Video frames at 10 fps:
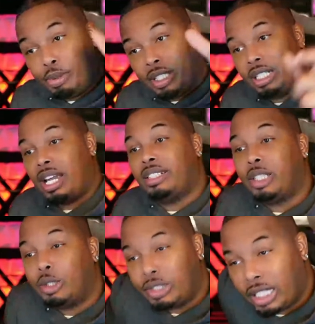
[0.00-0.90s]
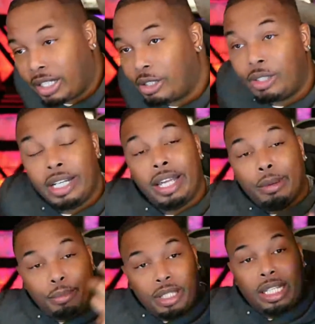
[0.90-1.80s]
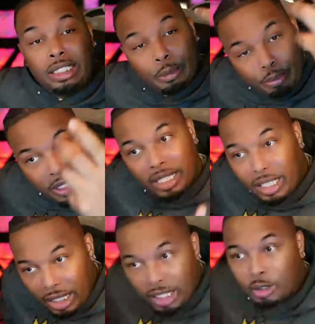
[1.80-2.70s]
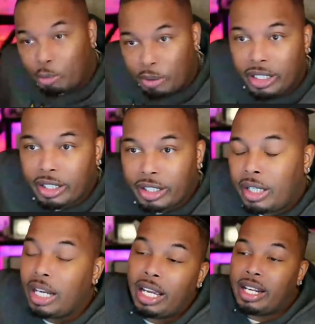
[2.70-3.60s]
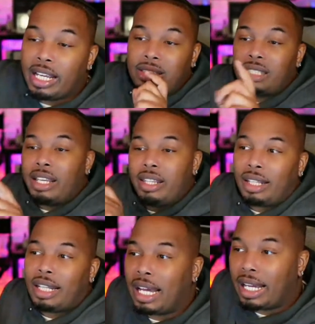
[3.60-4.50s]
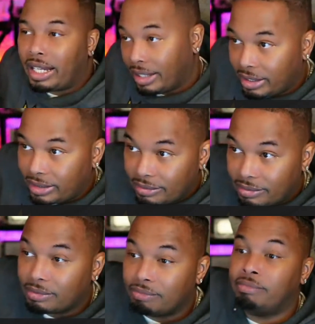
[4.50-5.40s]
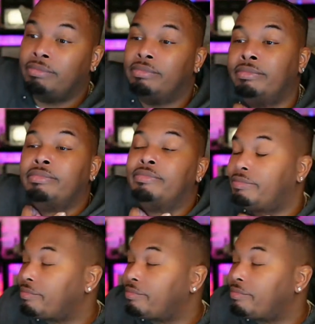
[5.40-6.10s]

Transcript: in a nice hotel and to be the keynote speaker, and they say the line, the